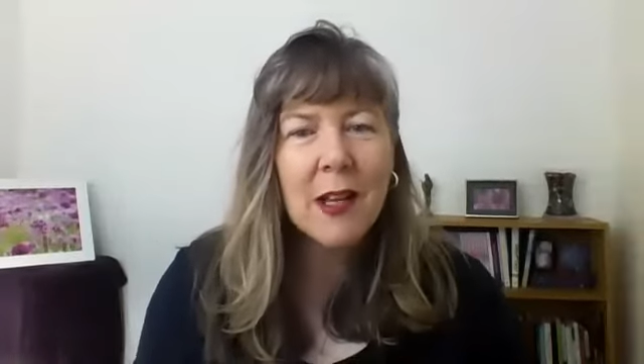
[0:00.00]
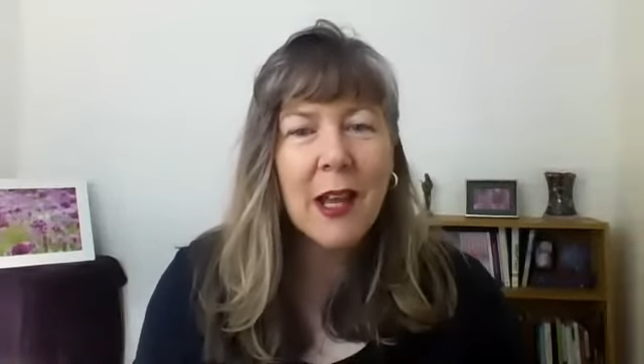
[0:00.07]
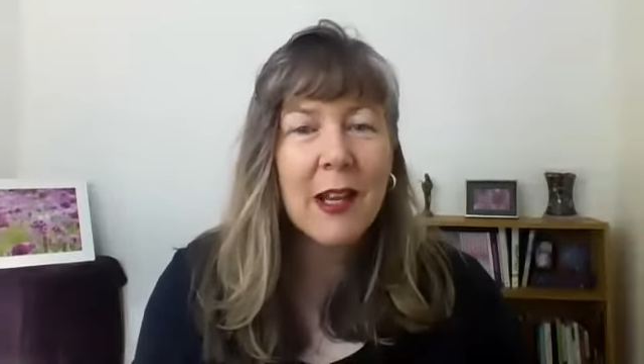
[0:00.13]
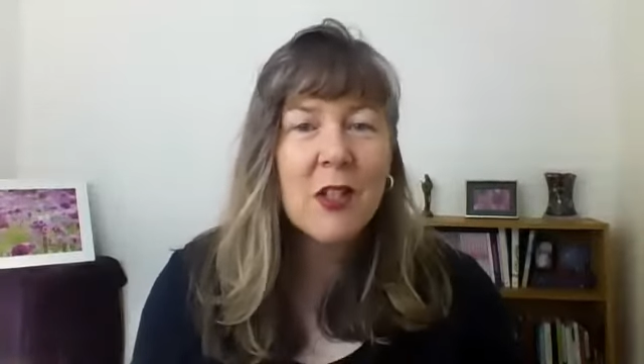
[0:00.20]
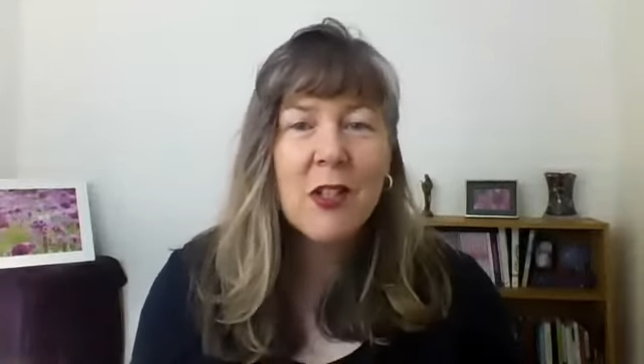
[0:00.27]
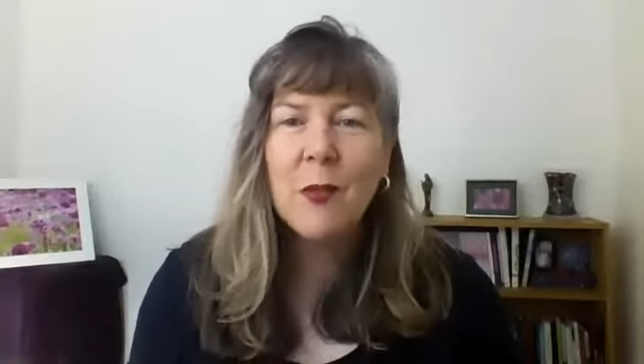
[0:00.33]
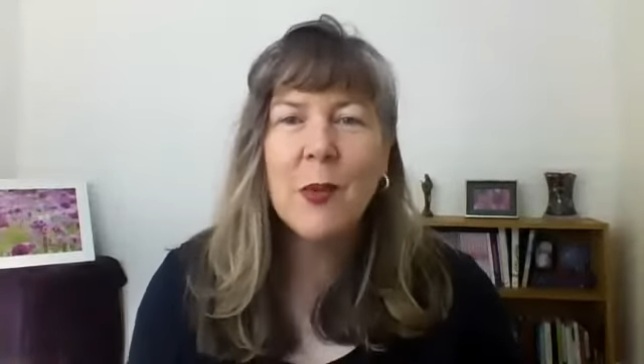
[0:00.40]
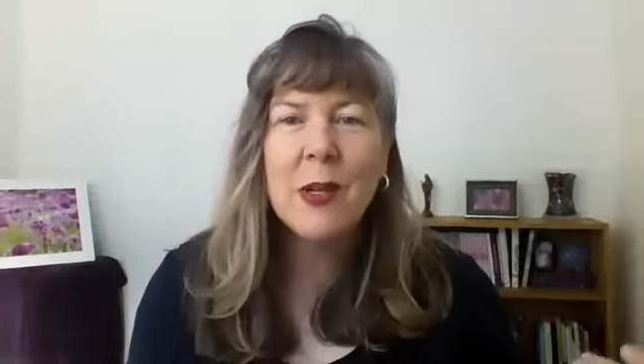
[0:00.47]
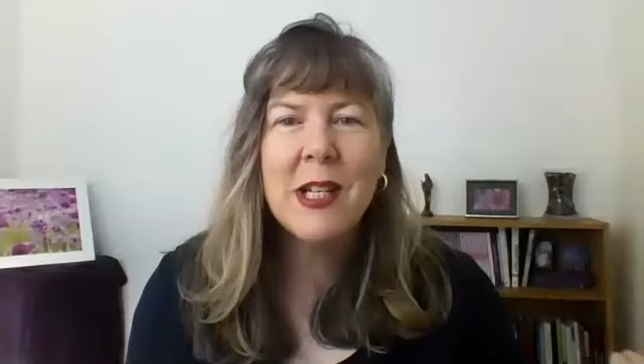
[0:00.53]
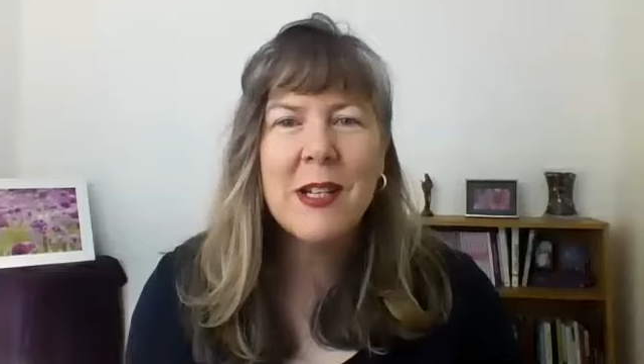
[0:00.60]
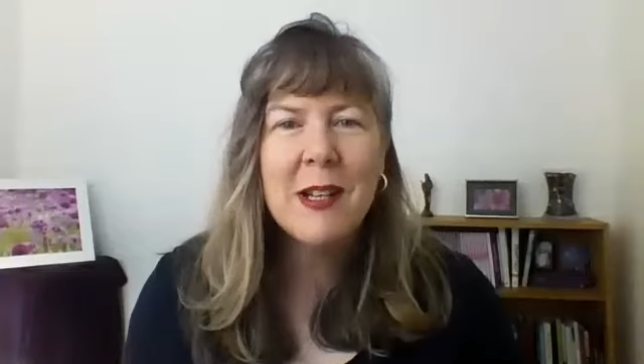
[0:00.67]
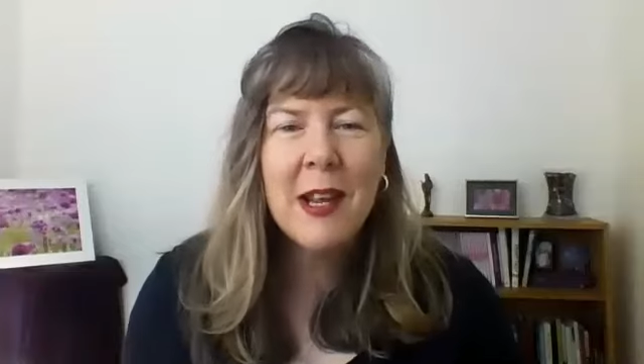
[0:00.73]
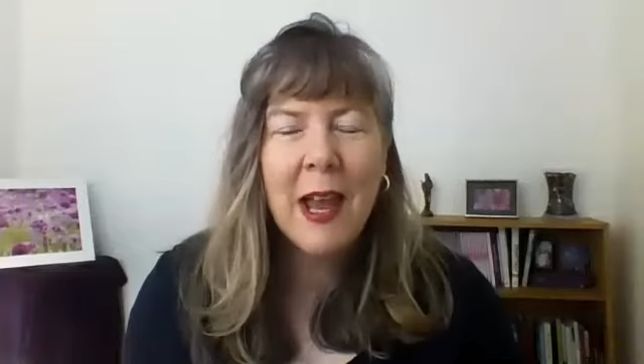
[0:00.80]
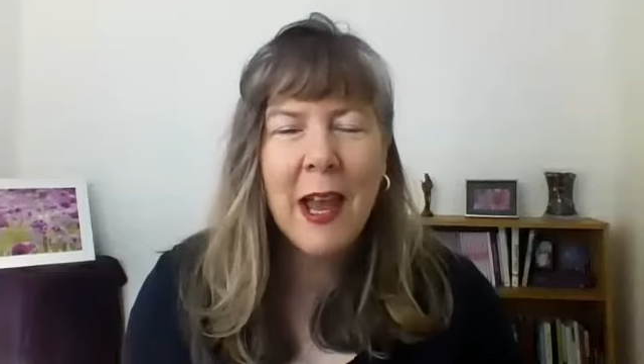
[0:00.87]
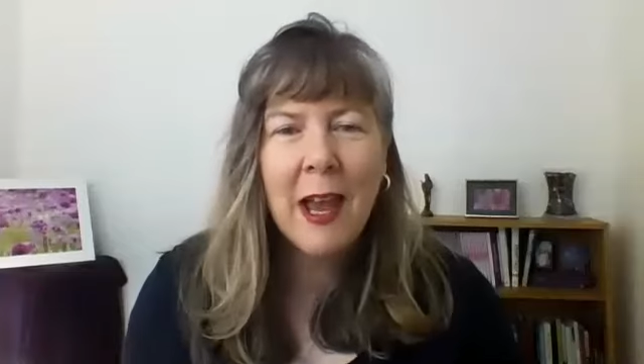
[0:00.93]
actually we
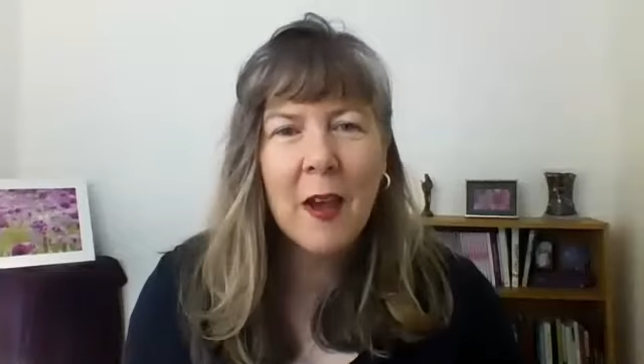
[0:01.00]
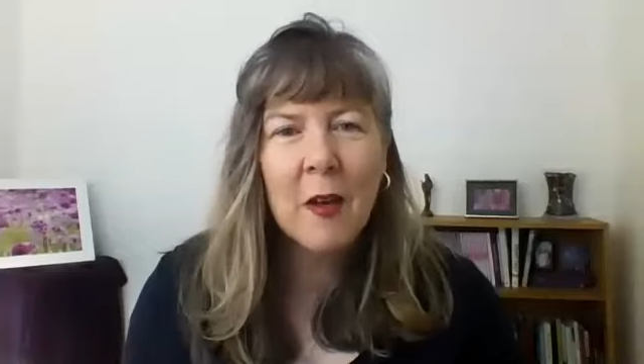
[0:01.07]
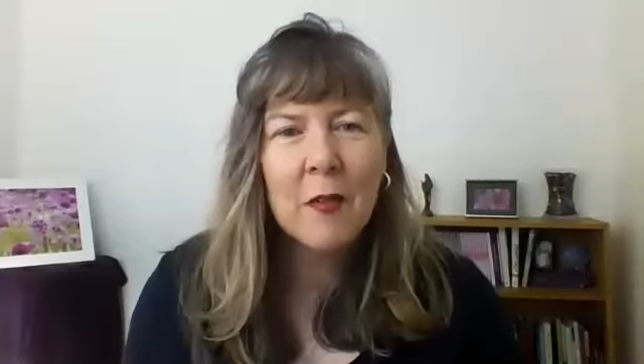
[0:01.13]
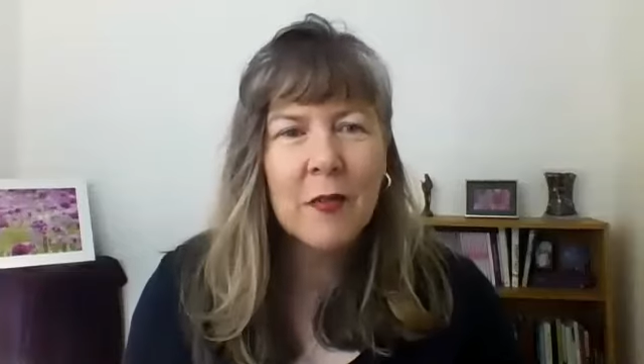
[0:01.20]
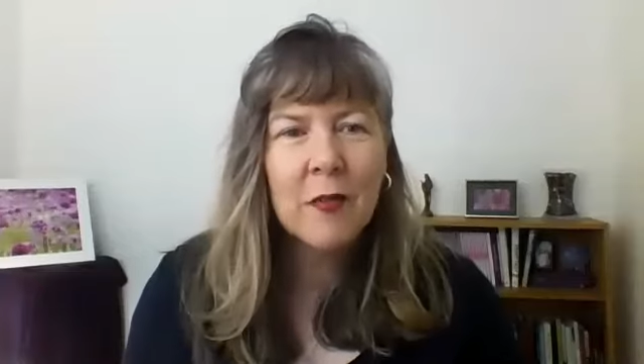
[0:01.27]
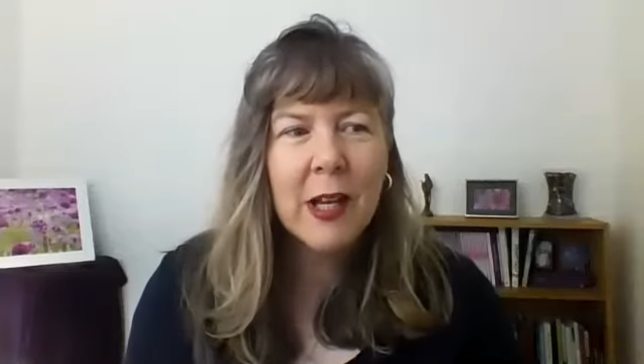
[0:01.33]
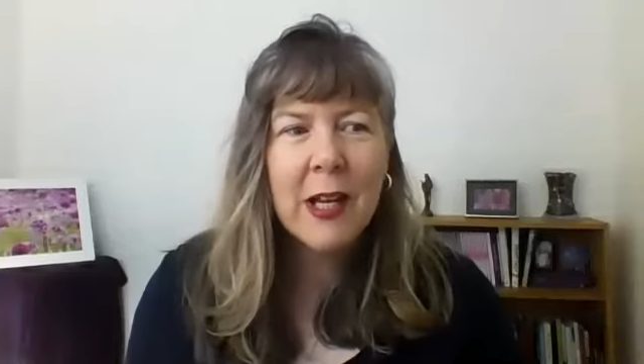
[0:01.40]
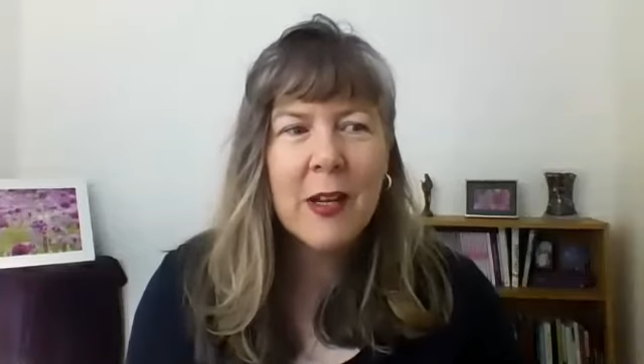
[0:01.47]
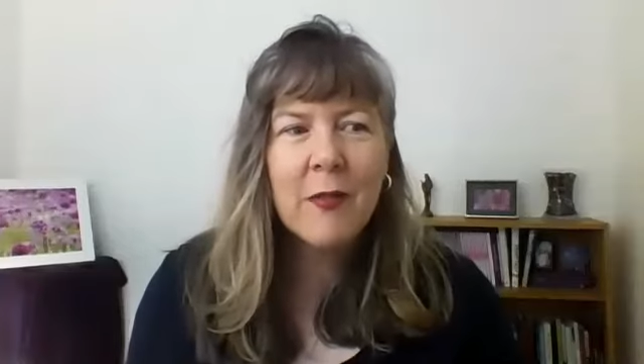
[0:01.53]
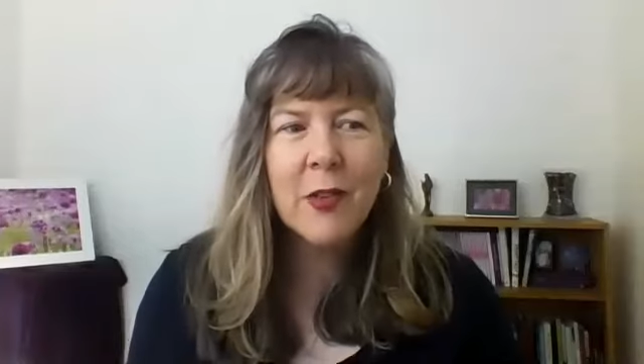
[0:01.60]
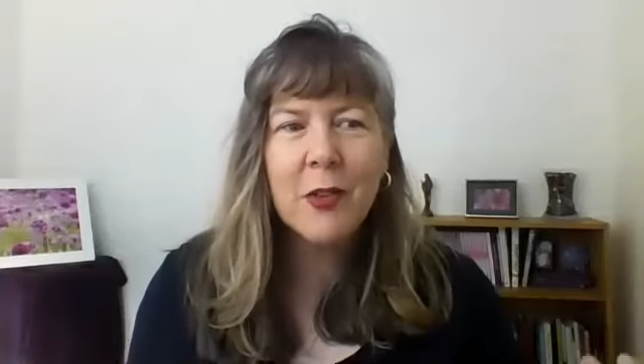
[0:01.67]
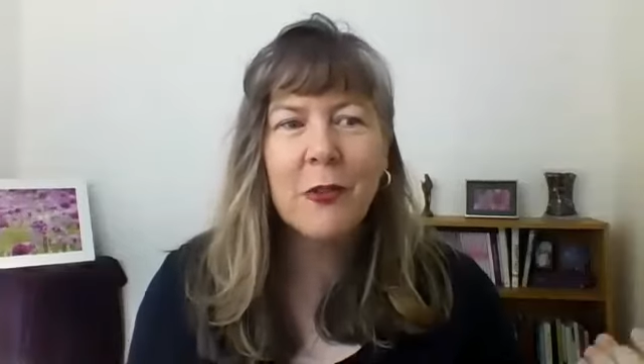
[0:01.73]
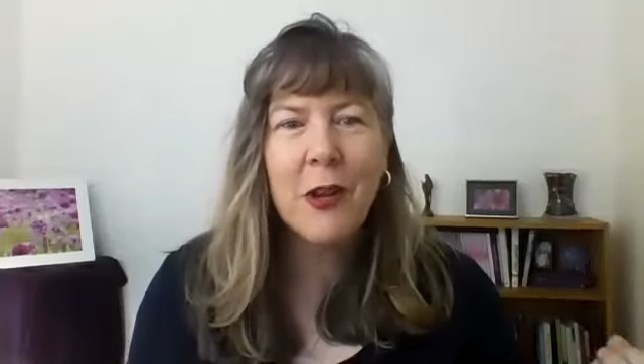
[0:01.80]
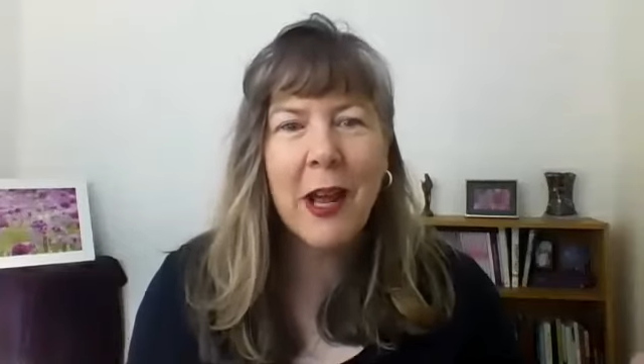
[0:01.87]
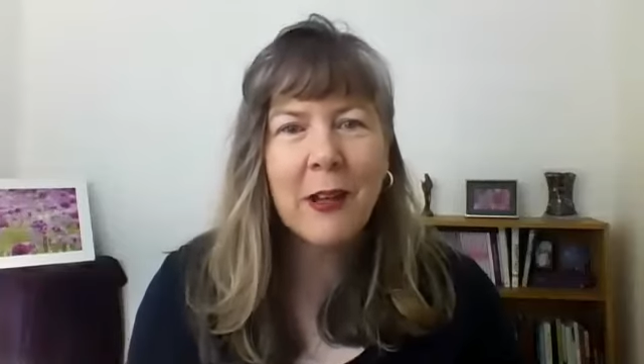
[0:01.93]
didn't have
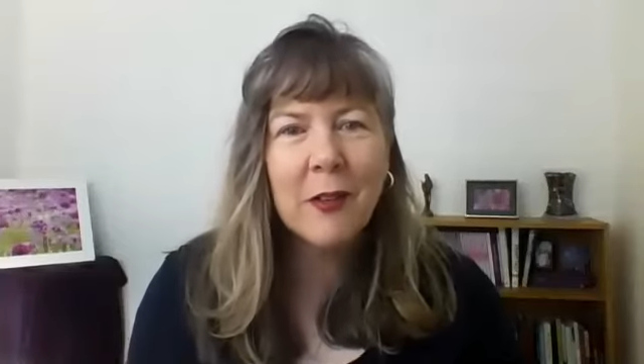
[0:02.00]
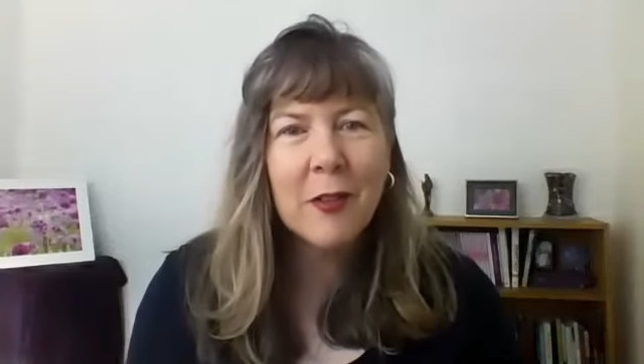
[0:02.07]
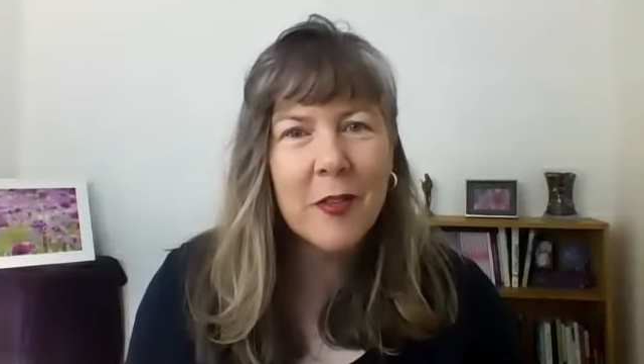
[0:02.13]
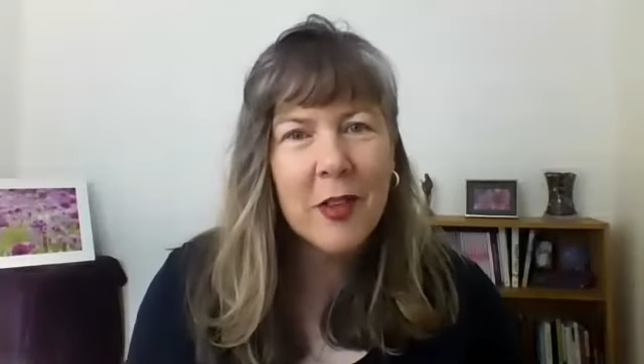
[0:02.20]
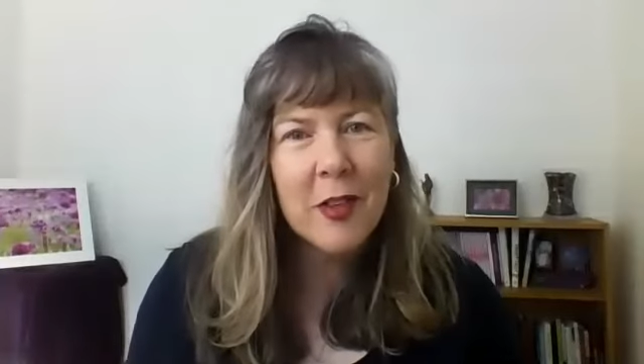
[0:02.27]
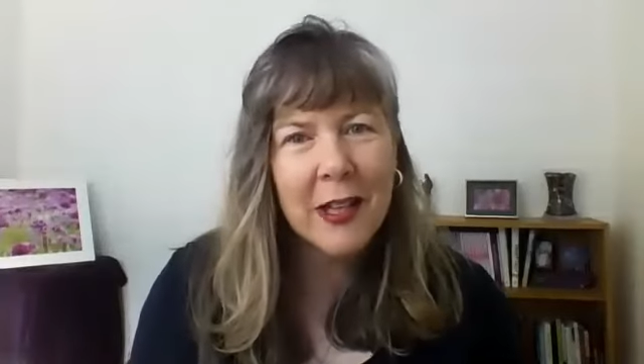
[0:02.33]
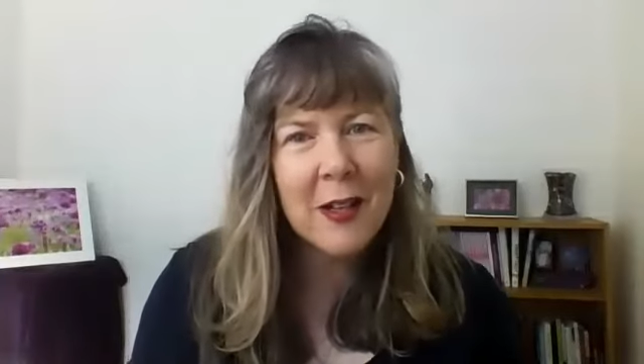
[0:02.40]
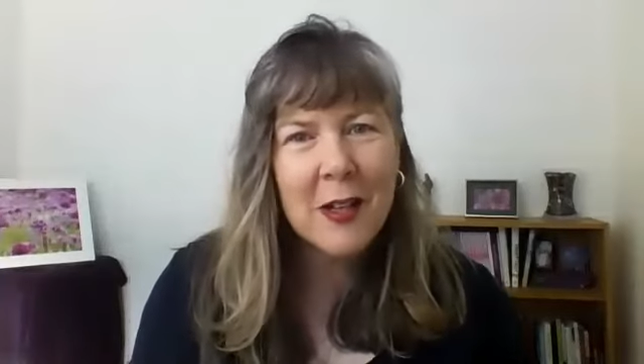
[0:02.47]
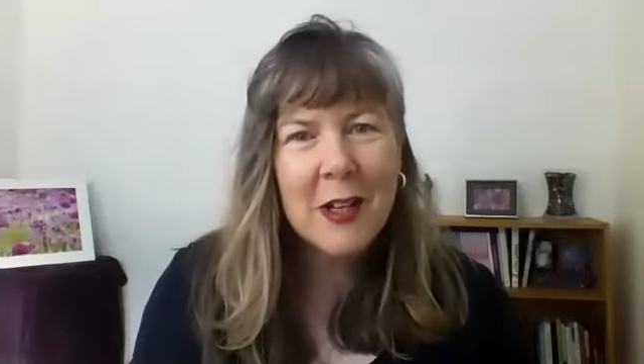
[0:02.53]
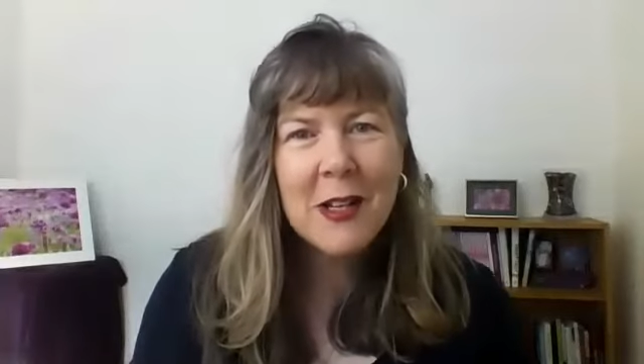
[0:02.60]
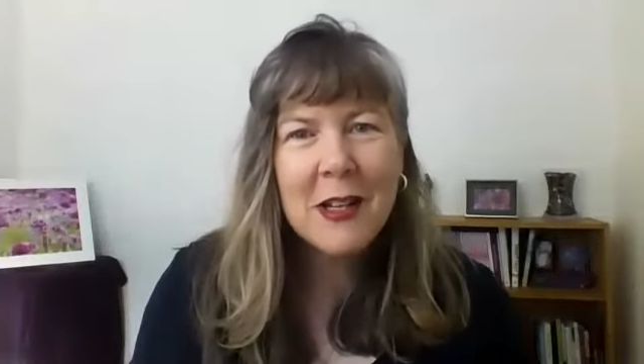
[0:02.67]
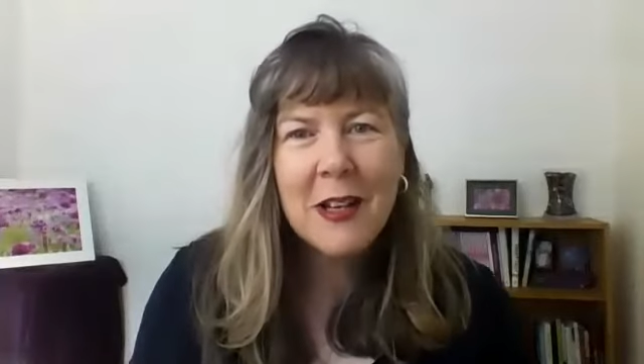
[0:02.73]
even unhealthy